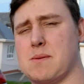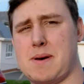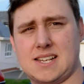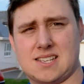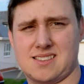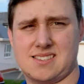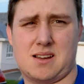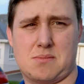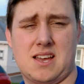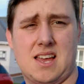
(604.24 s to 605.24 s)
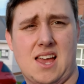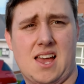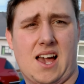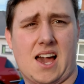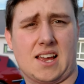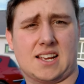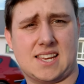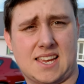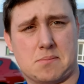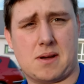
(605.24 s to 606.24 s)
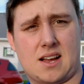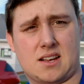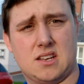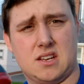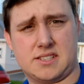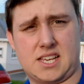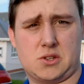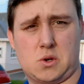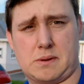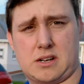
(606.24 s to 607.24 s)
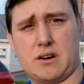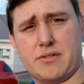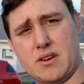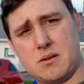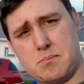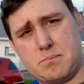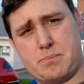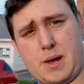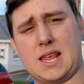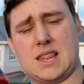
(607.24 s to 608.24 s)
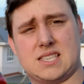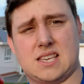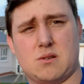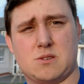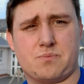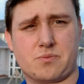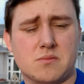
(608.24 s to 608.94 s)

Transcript: when the paint turns up and I can take it back, take the door back off, paint the sills.